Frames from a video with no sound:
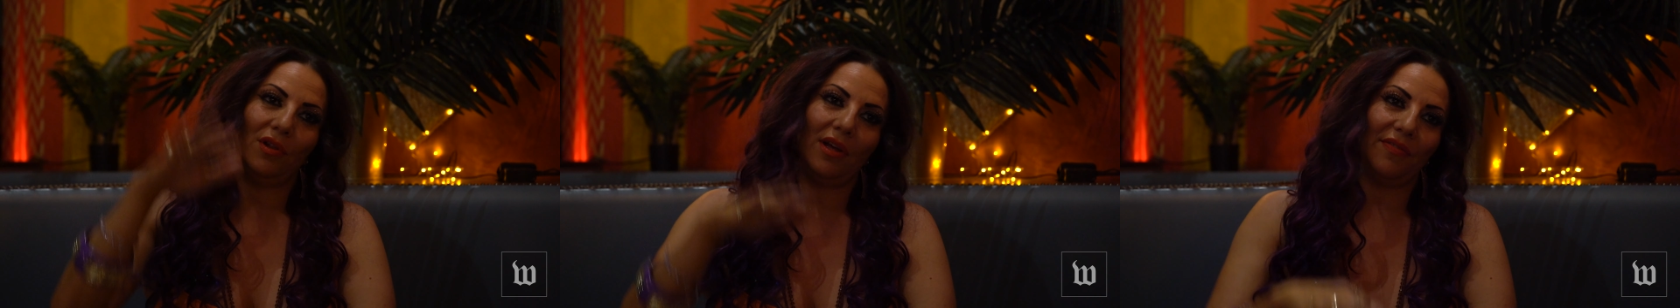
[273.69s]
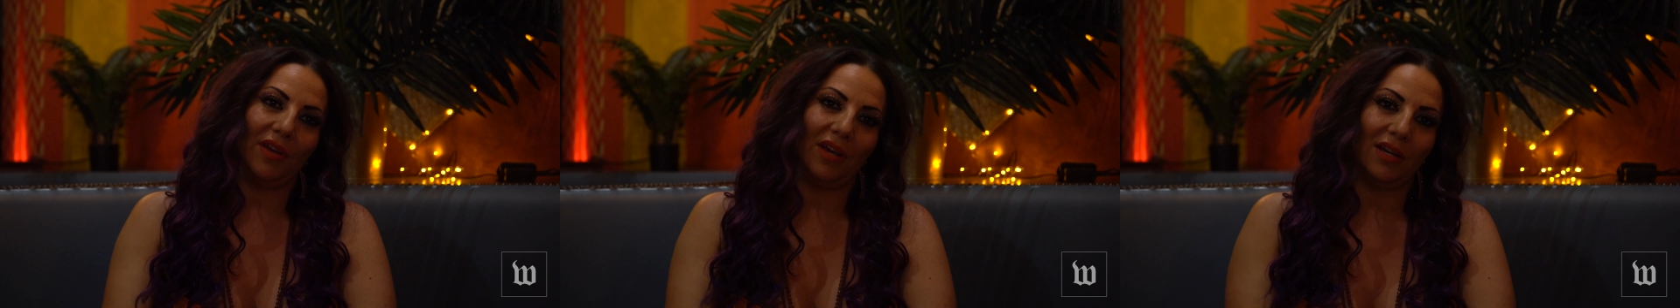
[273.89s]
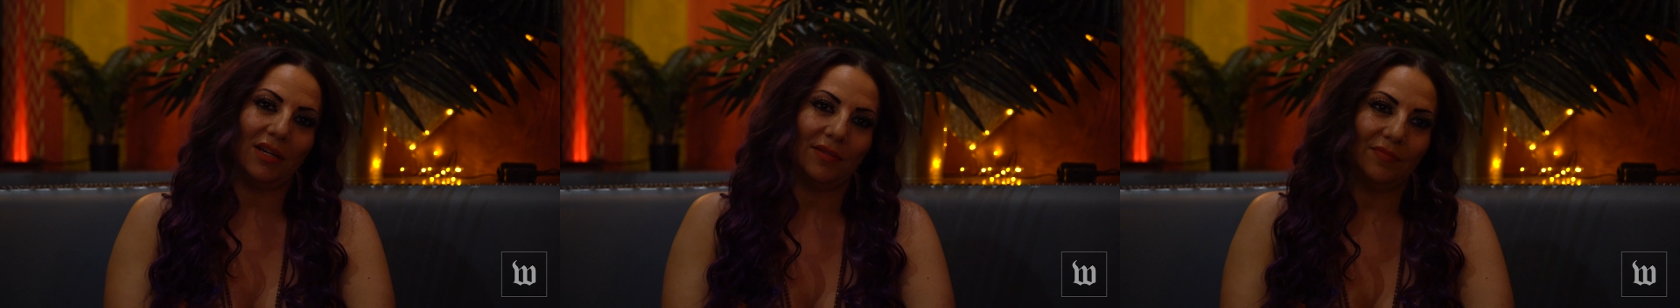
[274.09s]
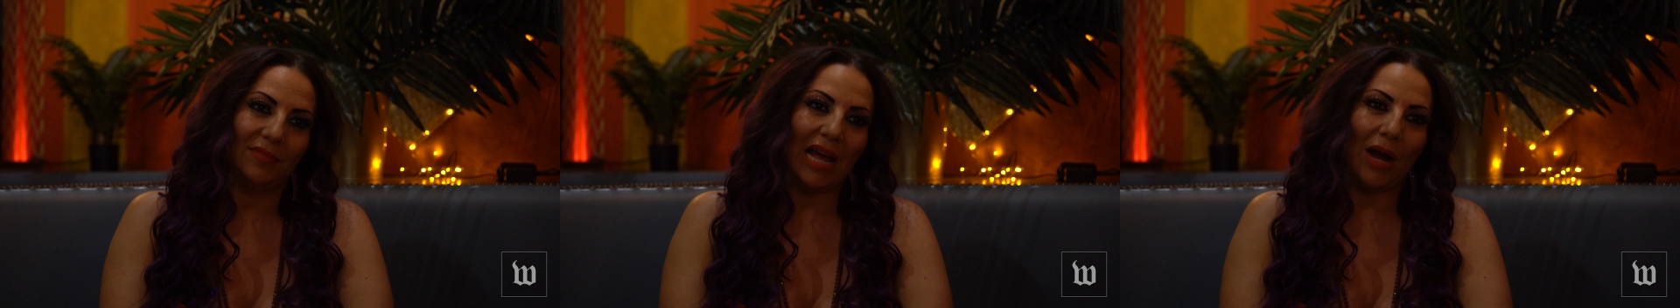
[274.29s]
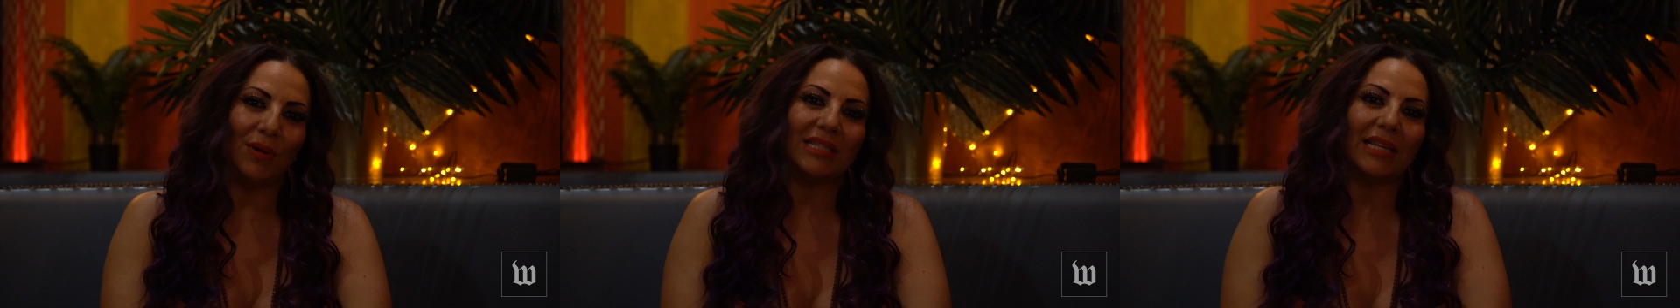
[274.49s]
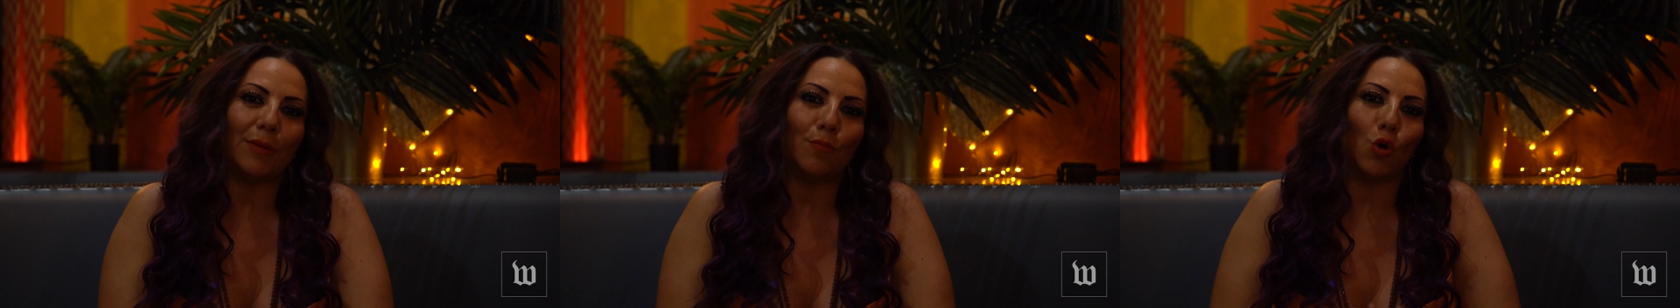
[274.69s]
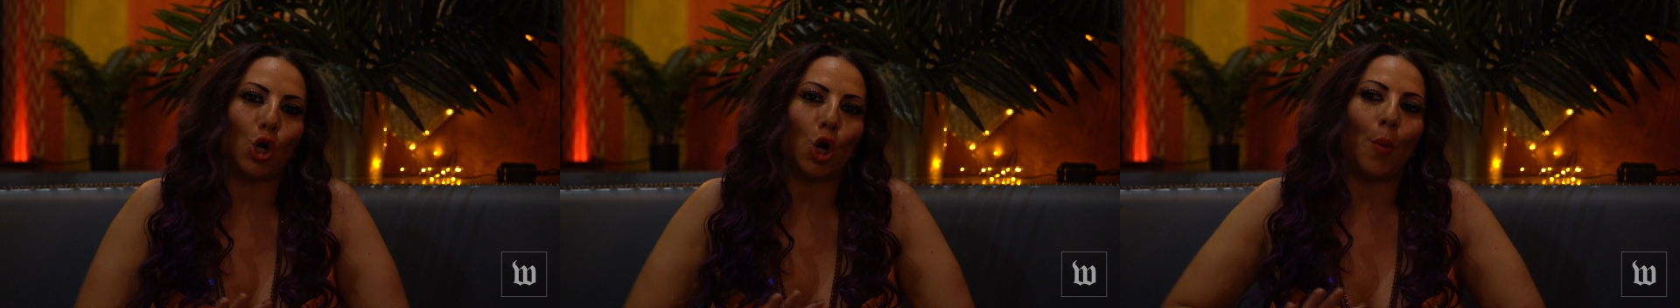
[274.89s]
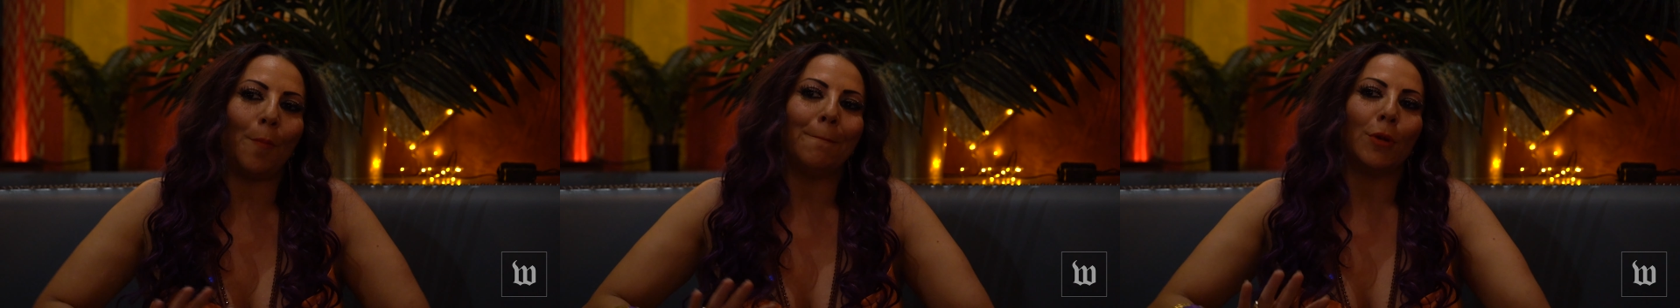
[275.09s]
I think now it's like more
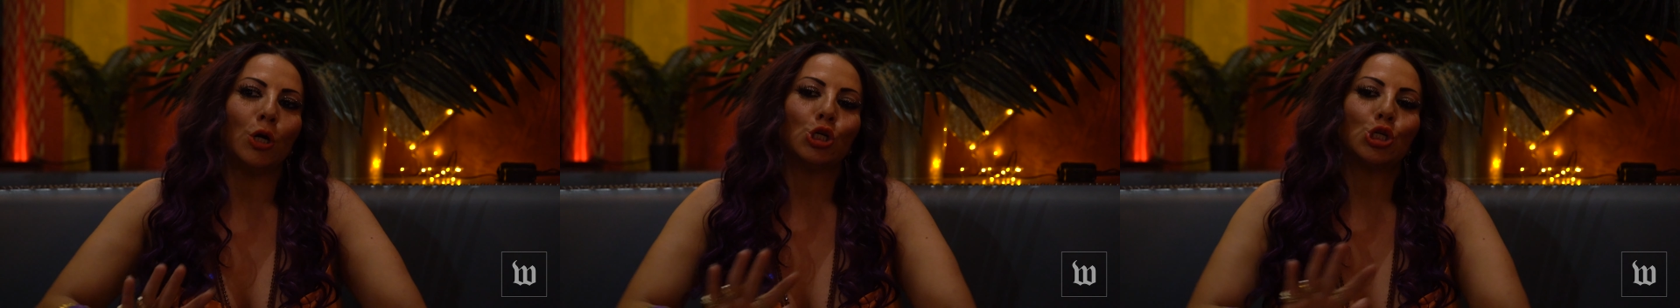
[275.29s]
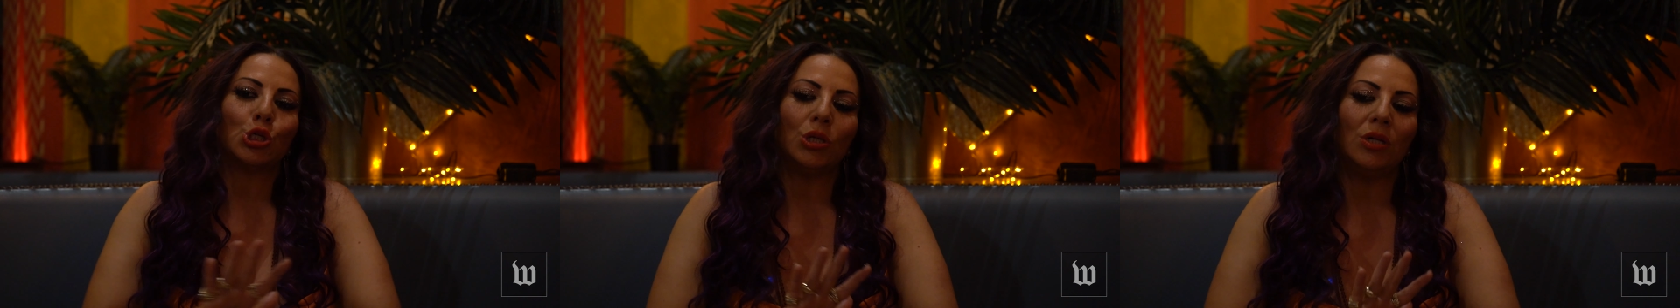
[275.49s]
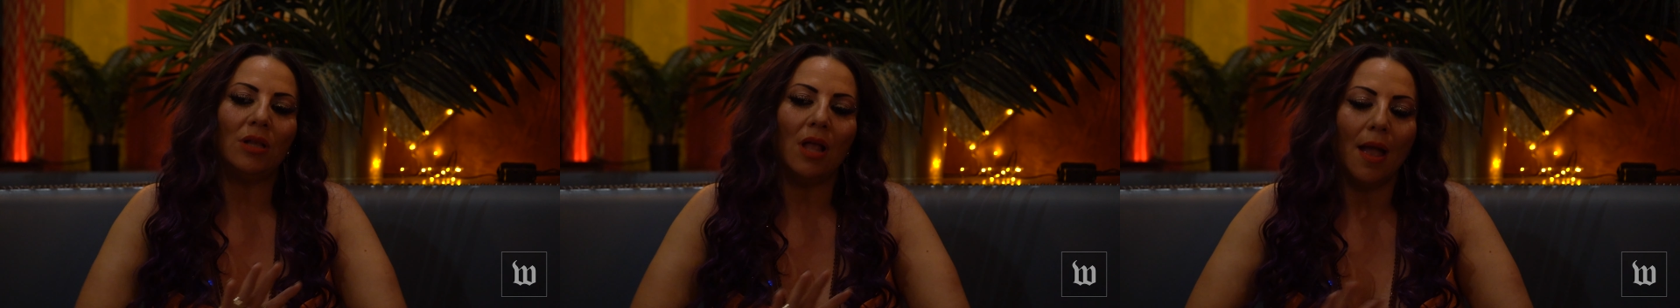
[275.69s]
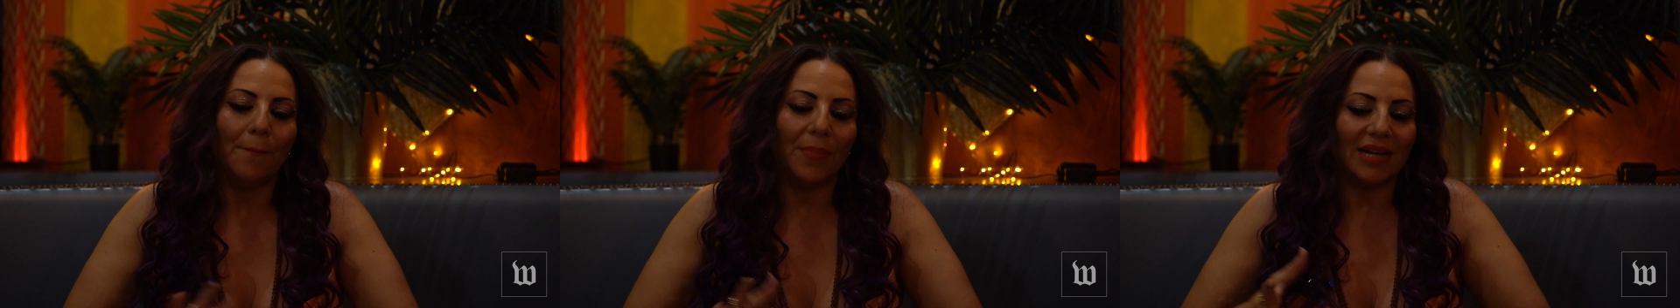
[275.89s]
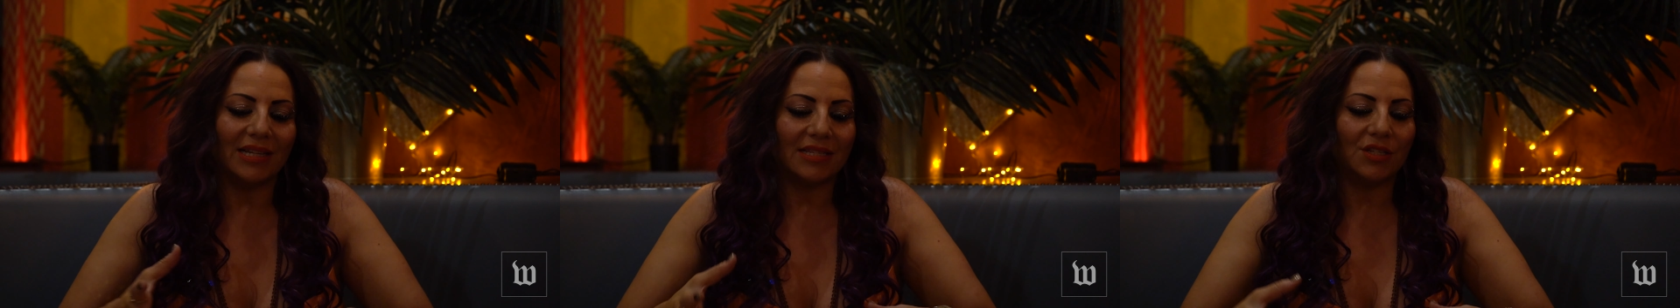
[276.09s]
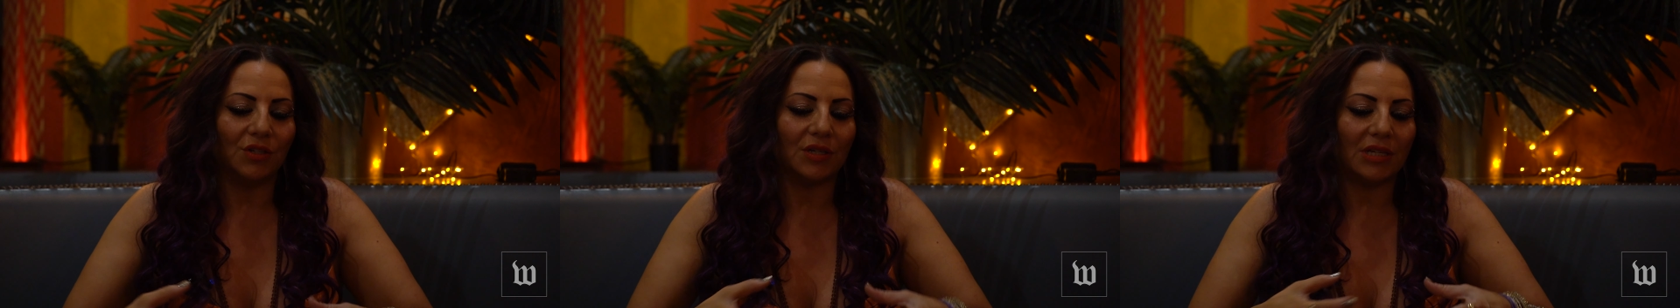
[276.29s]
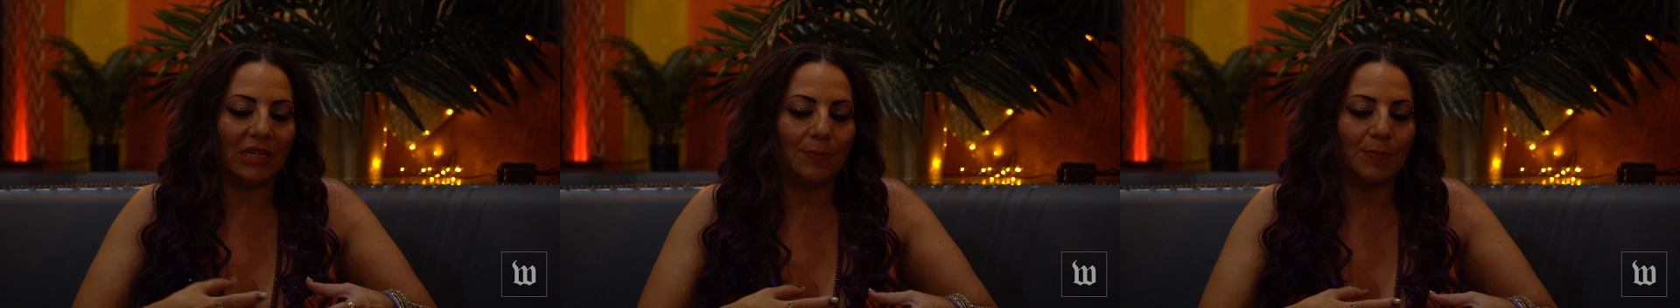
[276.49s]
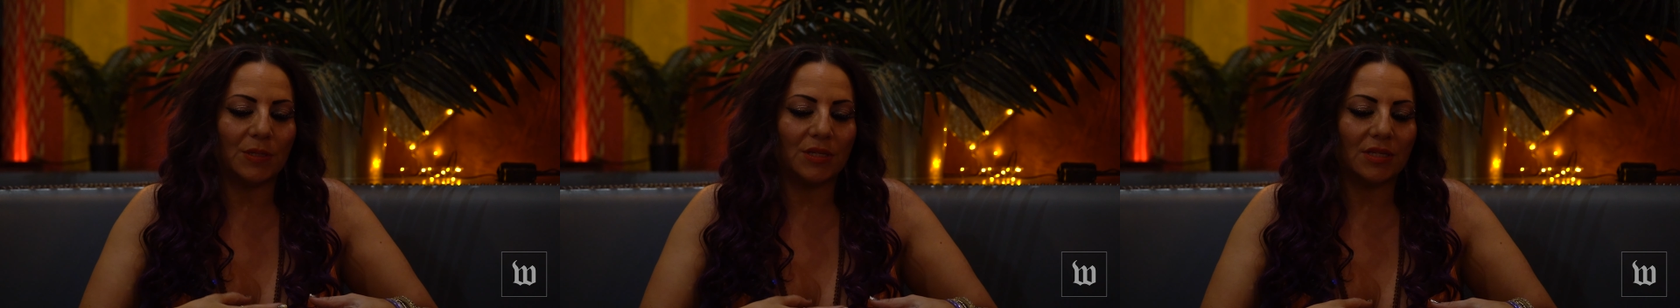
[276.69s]
commercial, but it still
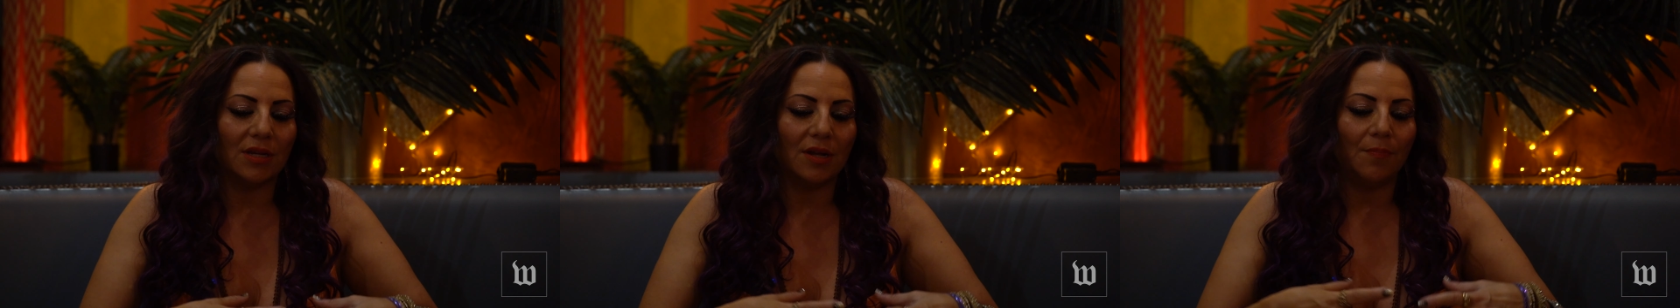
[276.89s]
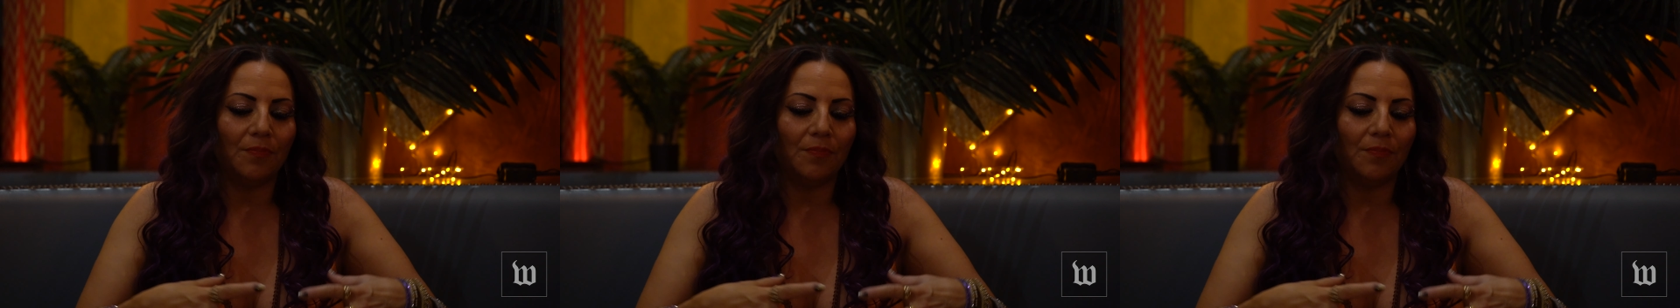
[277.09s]
keeps.